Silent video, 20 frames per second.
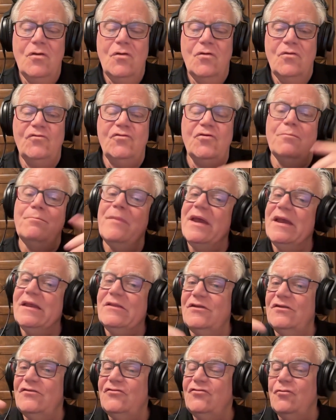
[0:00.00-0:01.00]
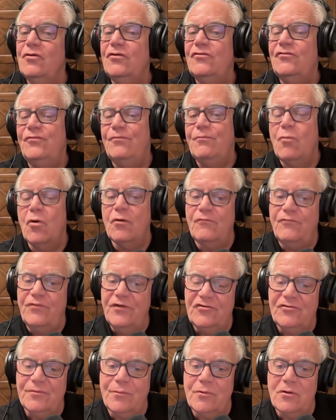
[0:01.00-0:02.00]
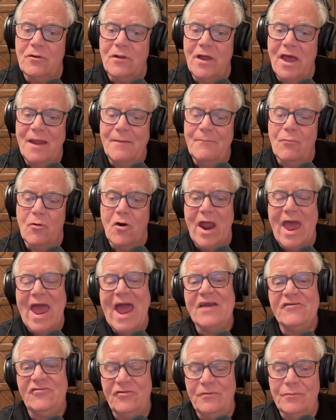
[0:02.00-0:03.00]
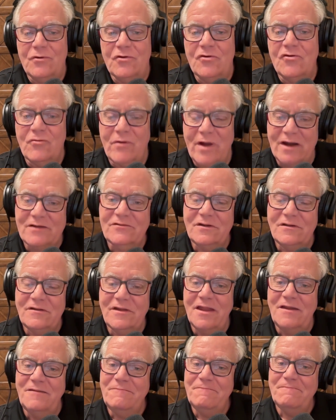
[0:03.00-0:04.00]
to make this so it's more visible and more actionable, correct, then?